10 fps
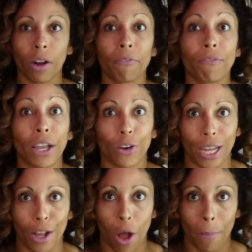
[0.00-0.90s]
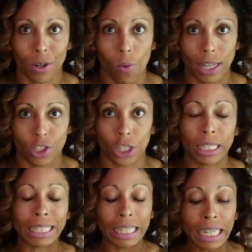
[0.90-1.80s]
a very common
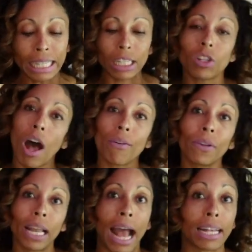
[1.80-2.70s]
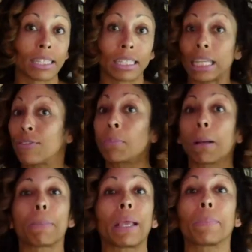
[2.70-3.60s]
question that's often asked even
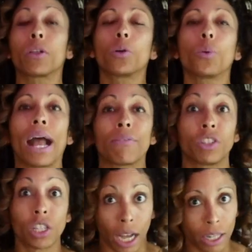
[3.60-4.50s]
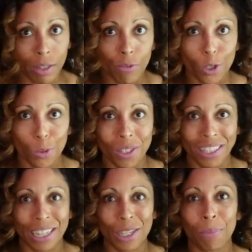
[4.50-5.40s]
by people who have done virtual
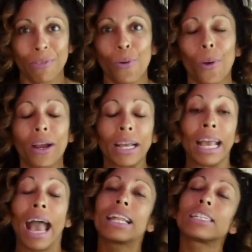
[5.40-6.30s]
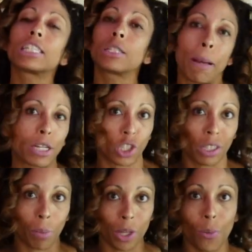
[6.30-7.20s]
staging before, and
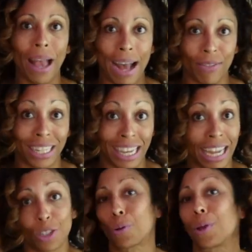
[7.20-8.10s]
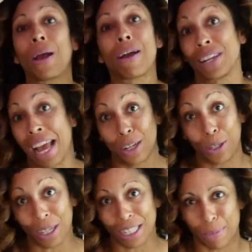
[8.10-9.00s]
especially when you haven't yet or you haven't had a
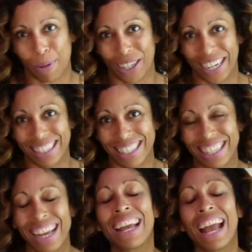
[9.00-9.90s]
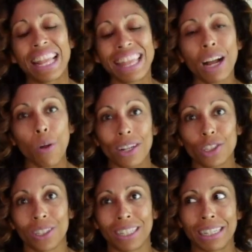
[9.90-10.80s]
good experience. And that
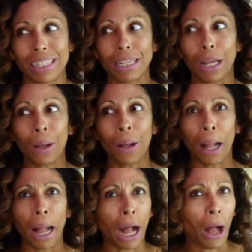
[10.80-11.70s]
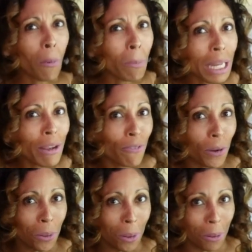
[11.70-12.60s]
question is, how many
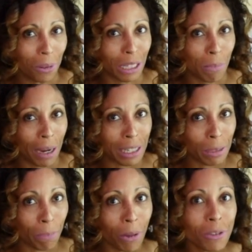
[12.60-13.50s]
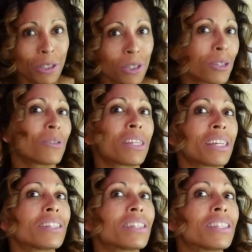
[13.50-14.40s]
photos am I supposed to do this